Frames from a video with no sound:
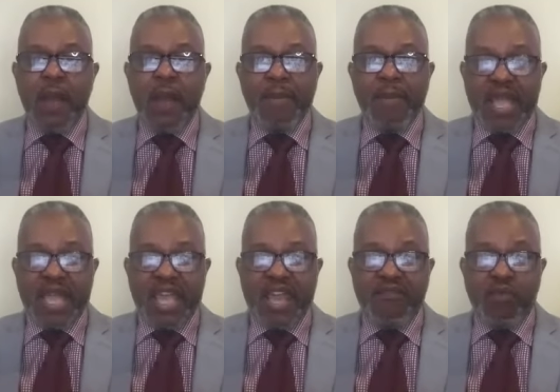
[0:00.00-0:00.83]
But
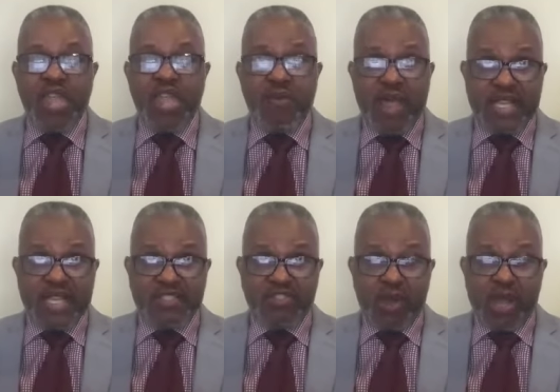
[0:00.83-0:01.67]
again, if we create a
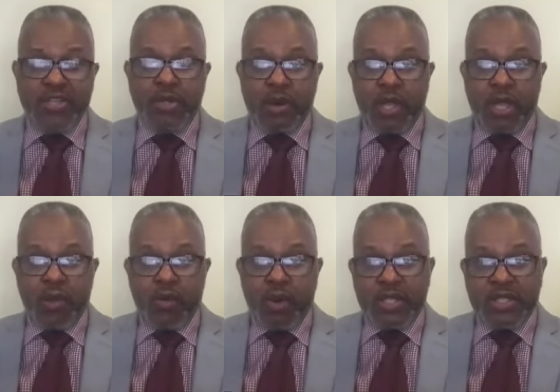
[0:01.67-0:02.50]
structure in
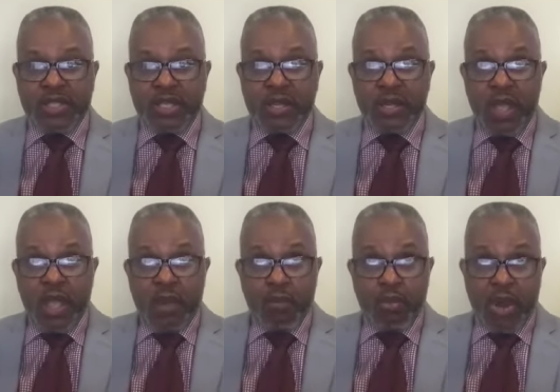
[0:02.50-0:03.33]
order to
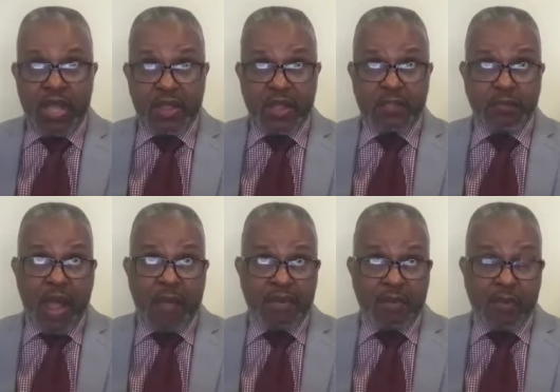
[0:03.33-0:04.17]
bring those
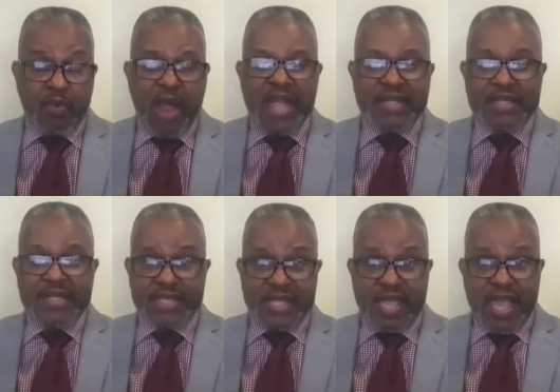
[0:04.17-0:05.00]
problem
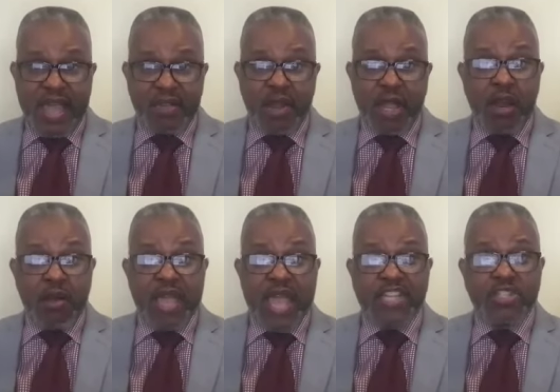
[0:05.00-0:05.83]
practices together and
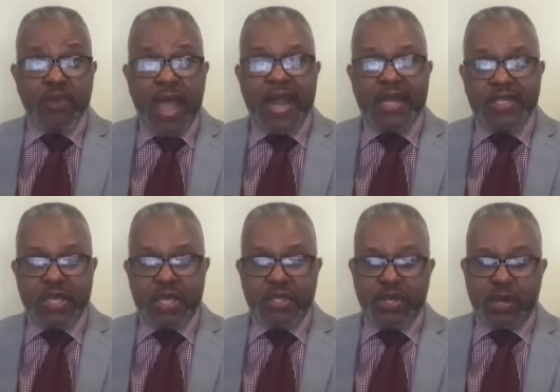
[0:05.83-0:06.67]
create
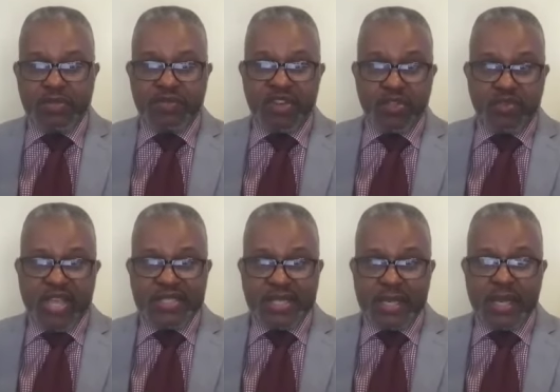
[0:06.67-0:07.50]
strategy in terms of
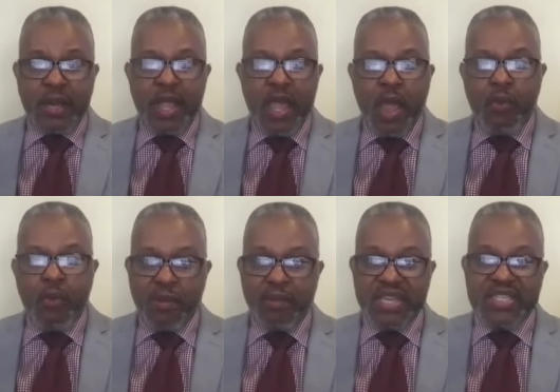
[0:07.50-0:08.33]
addressing it,
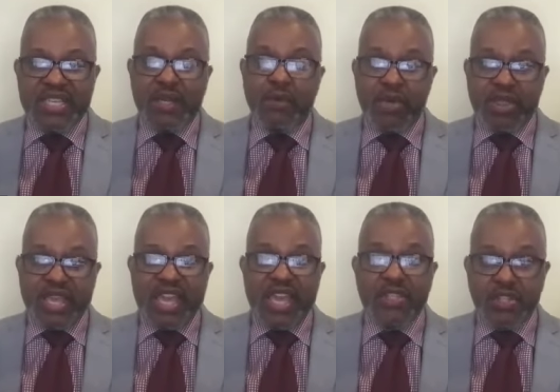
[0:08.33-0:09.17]
we'll be dealing with the
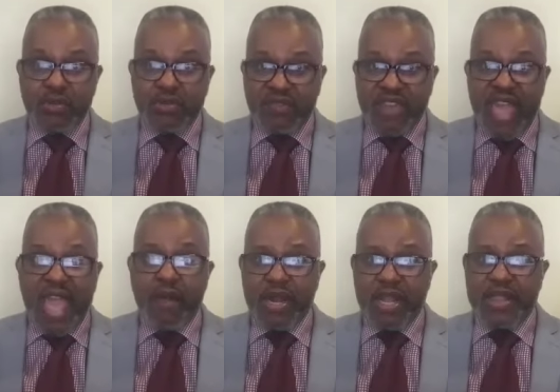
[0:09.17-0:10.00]
issues of
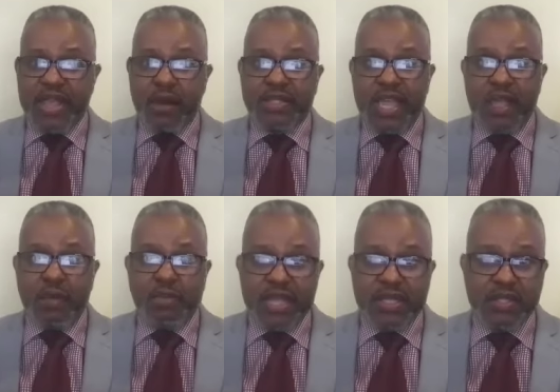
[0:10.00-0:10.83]
equity that are taking
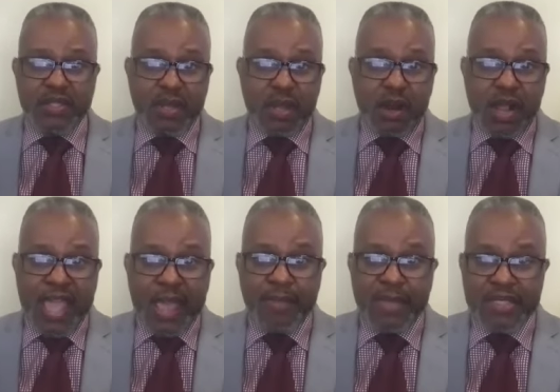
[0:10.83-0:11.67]
places on our
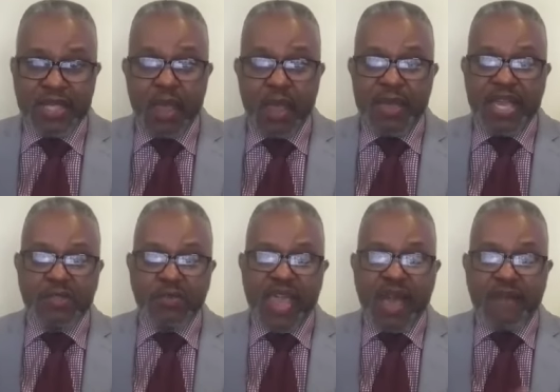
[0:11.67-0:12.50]
campus
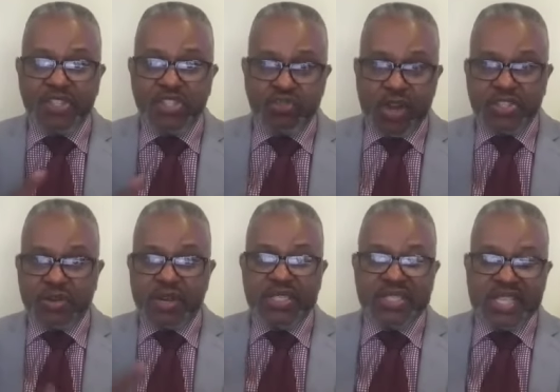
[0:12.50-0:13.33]
because we have a structure
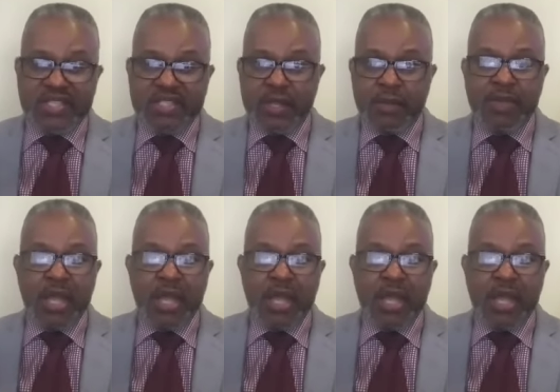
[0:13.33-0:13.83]
and a system